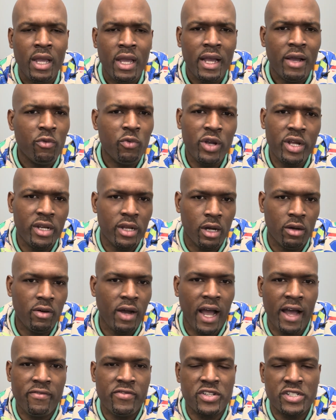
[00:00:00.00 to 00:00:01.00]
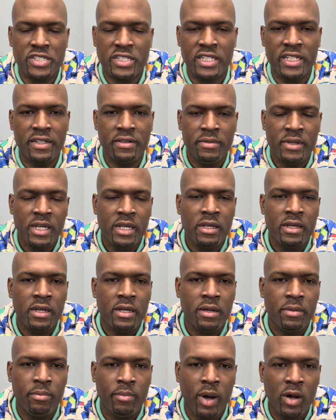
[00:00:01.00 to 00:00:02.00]
We know, obviously,
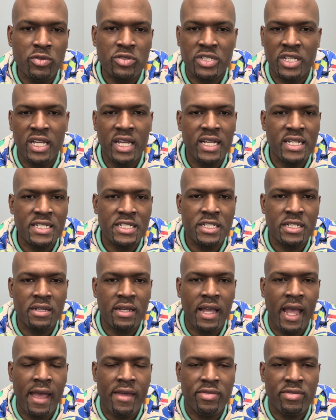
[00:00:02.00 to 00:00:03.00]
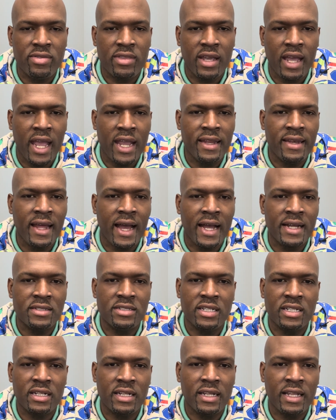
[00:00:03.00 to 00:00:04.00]
most kids at the 8, 9,
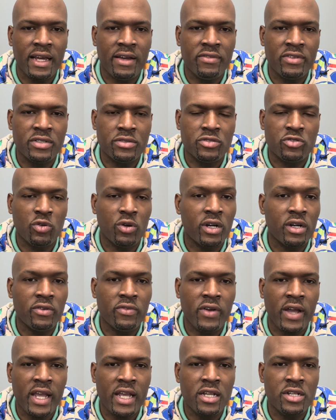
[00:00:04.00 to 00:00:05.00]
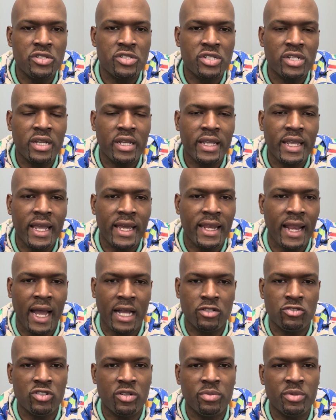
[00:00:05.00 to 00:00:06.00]
10, 11, 12 age cannot
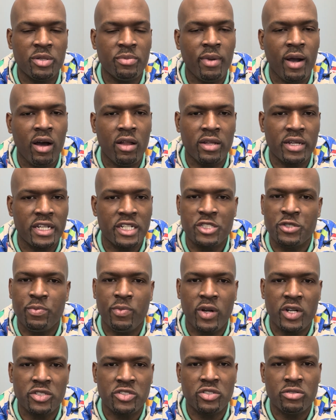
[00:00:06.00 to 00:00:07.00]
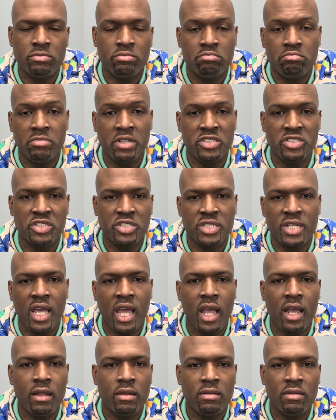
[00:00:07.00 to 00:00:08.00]
dribble the ball against pressure. They just
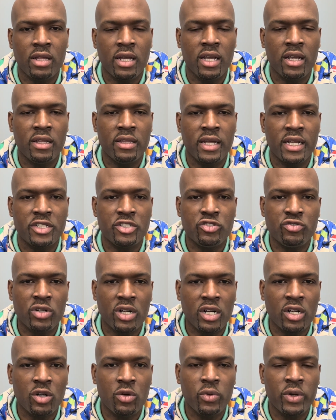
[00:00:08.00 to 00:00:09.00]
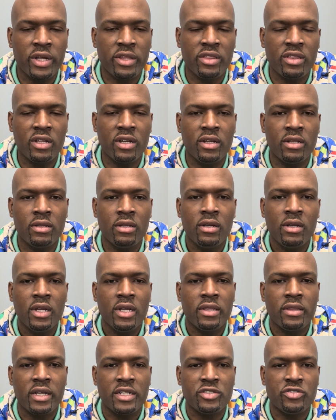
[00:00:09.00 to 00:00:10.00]
can't. They struggle with it.
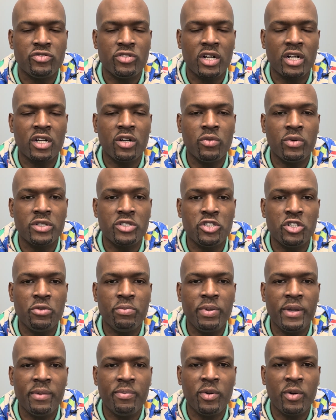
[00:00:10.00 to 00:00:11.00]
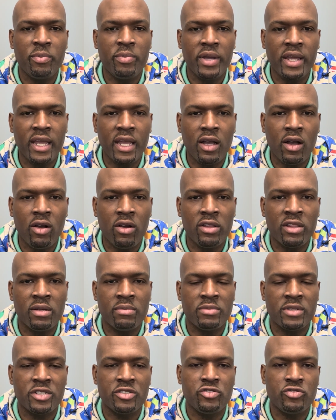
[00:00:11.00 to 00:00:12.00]
They struggle with two people being on them.
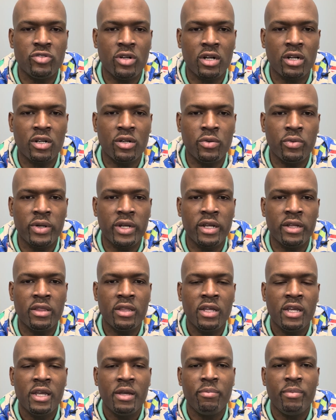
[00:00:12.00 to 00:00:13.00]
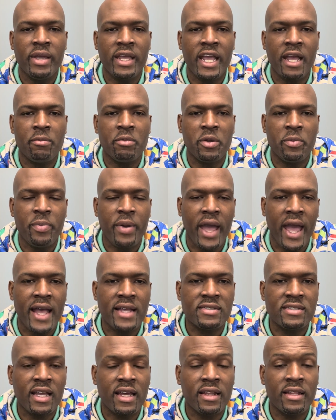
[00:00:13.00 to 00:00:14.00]
They struggle with being able to
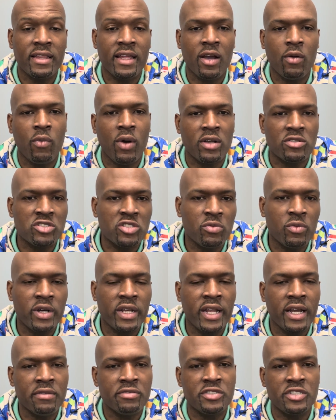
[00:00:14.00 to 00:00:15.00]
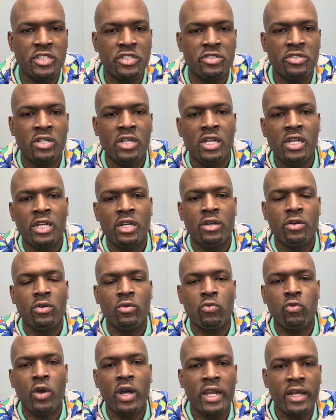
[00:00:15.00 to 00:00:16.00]
pass out of that while someone else is
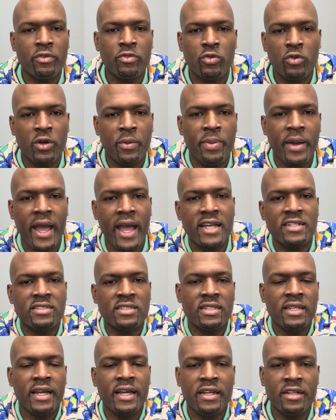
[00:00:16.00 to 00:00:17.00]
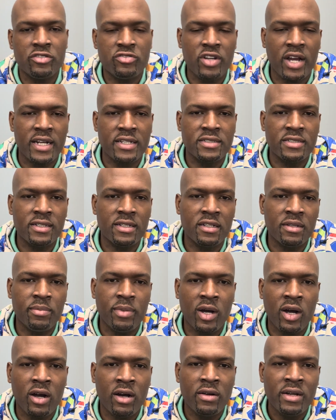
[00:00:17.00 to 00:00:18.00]
running through a passing lane to try to steal a
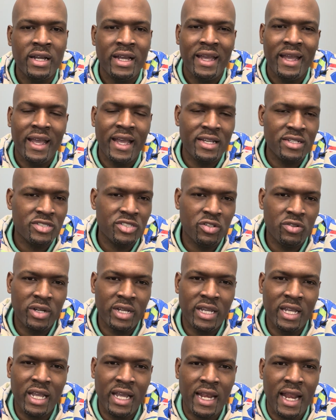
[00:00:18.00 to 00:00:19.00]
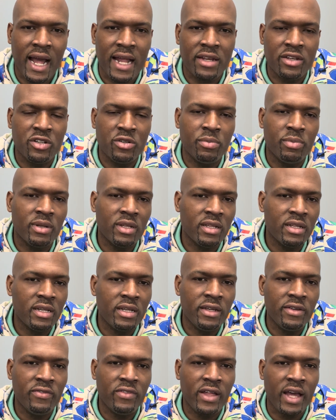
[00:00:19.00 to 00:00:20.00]
ball. And so, again, I do
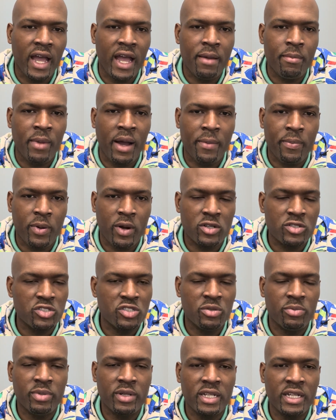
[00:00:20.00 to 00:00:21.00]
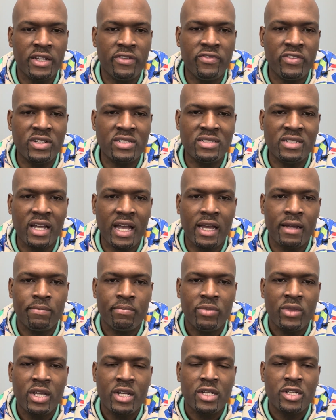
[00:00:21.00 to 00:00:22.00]
believe that my personal belief is that
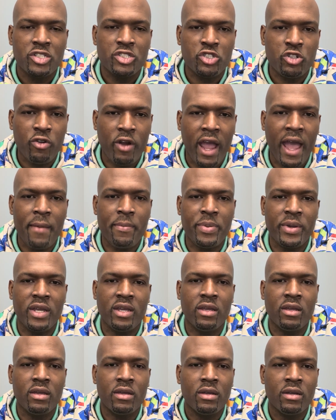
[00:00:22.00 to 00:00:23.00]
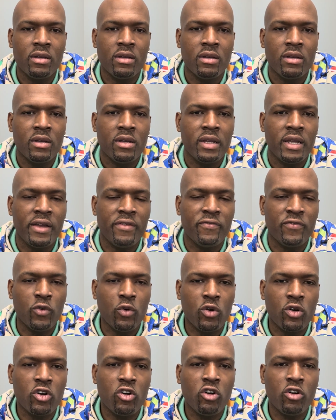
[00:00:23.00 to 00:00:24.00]
trapping and
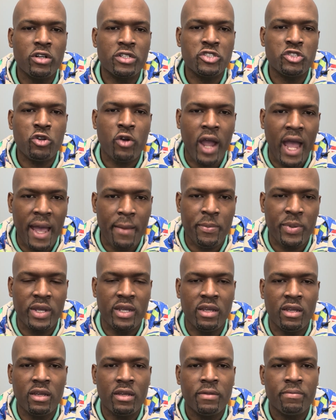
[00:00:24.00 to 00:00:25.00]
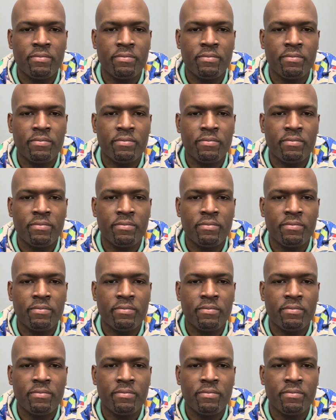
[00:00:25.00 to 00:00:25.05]
full court trapping